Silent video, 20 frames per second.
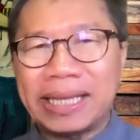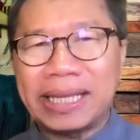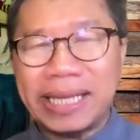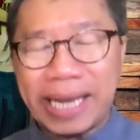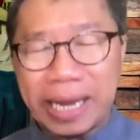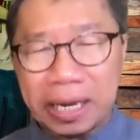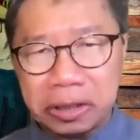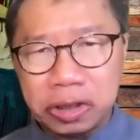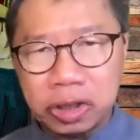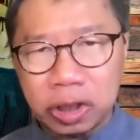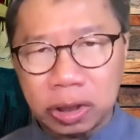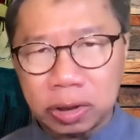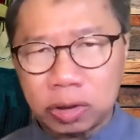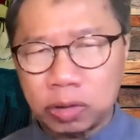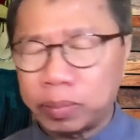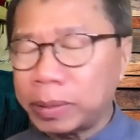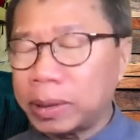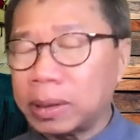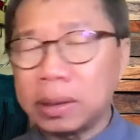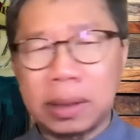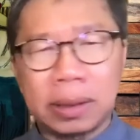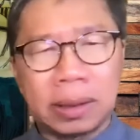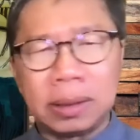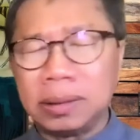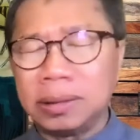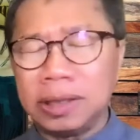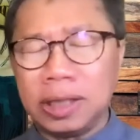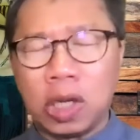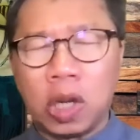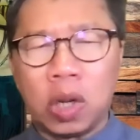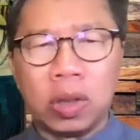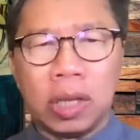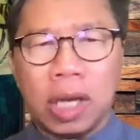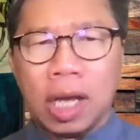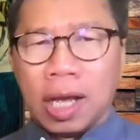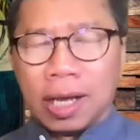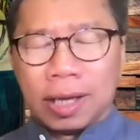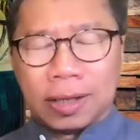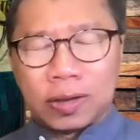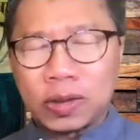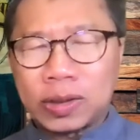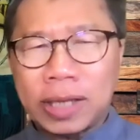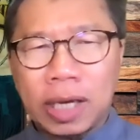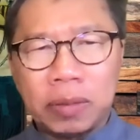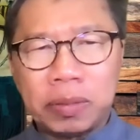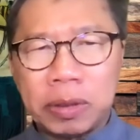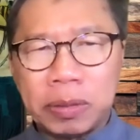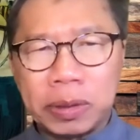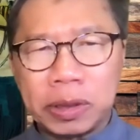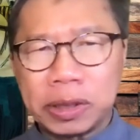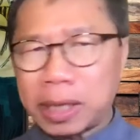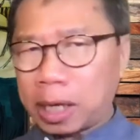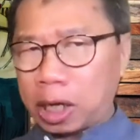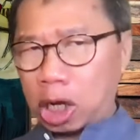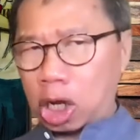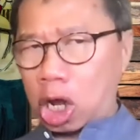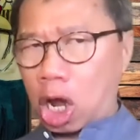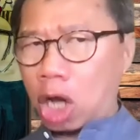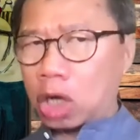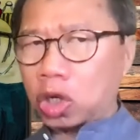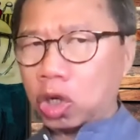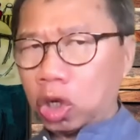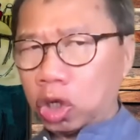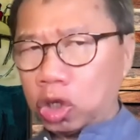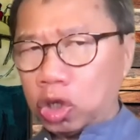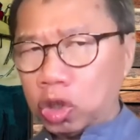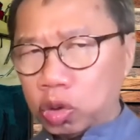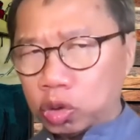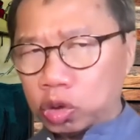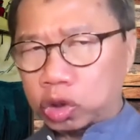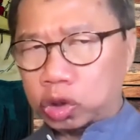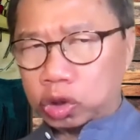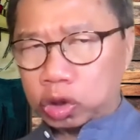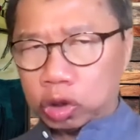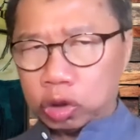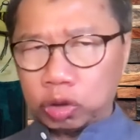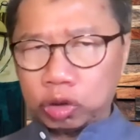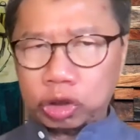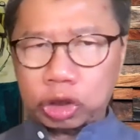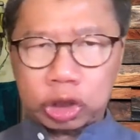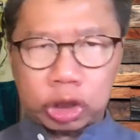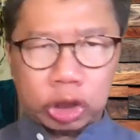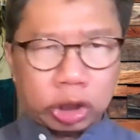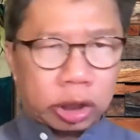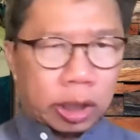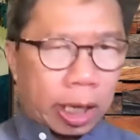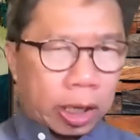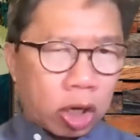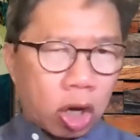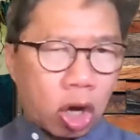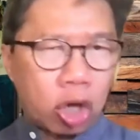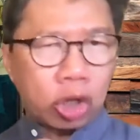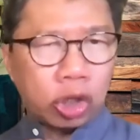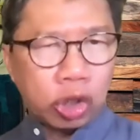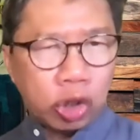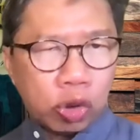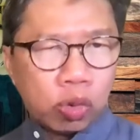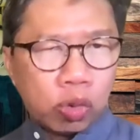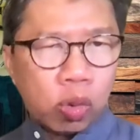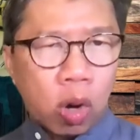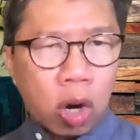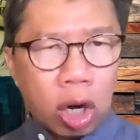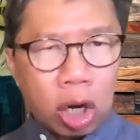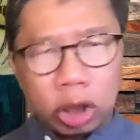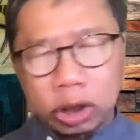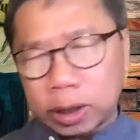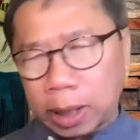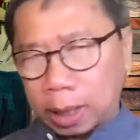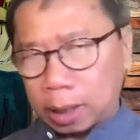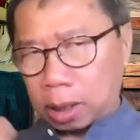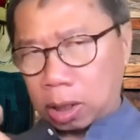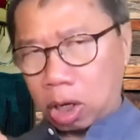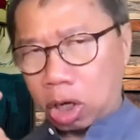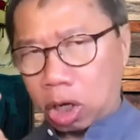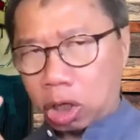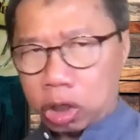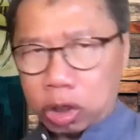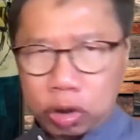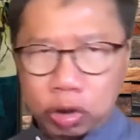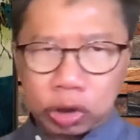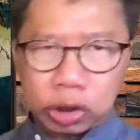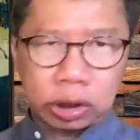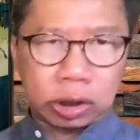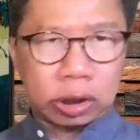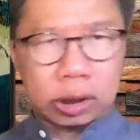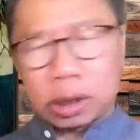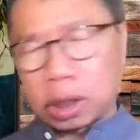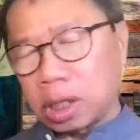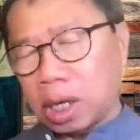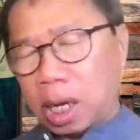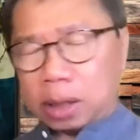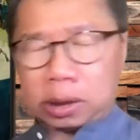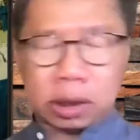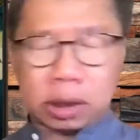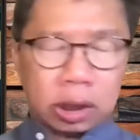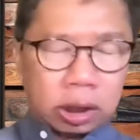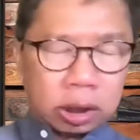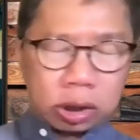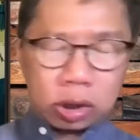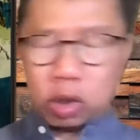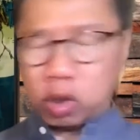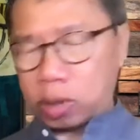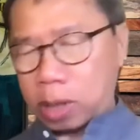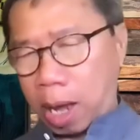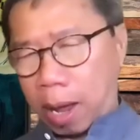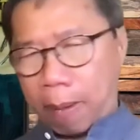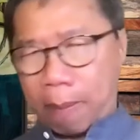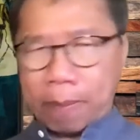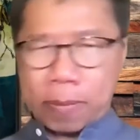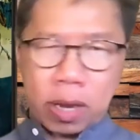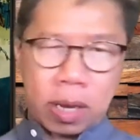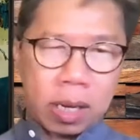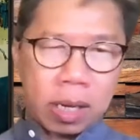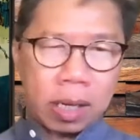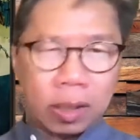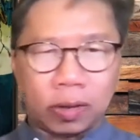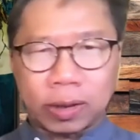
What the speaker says: attention to tell people that, hey, I got a new shirt, I got a new watch, I got new glasses, look at me.